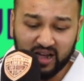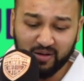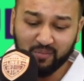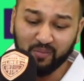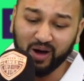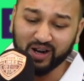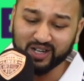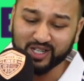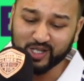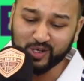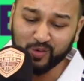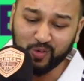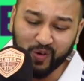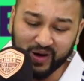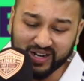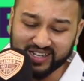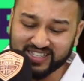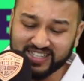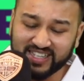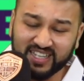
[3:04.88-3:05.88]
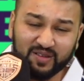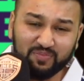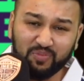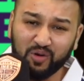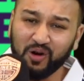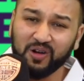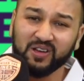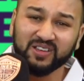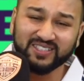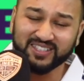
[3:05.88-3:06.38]
But 20
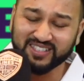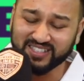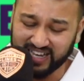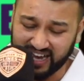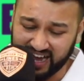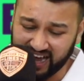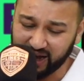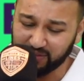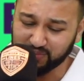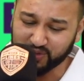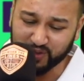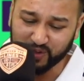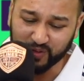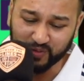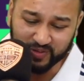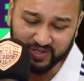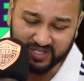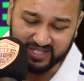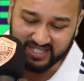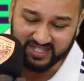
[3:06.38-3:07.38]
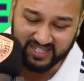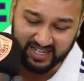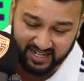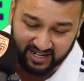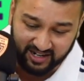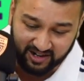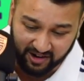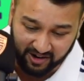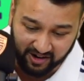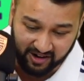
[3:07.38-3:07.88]
points is an absolute
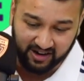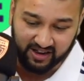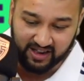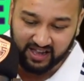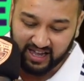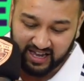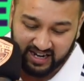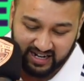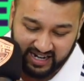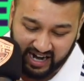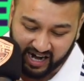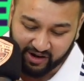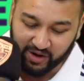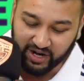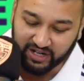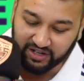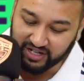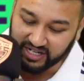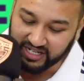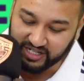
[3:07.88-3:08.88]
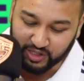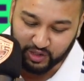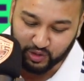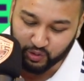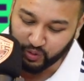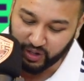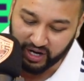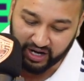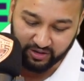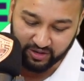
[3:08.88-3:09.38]
stinker. Karan, you need to
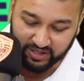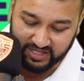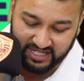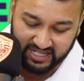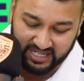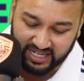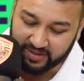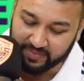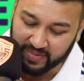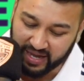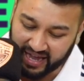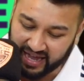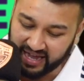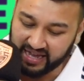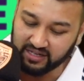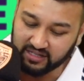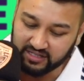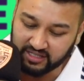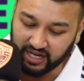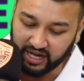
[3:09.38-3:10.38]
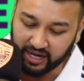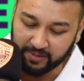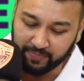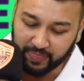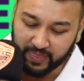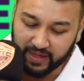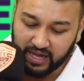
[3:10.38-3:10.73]
sort out your team ASAP.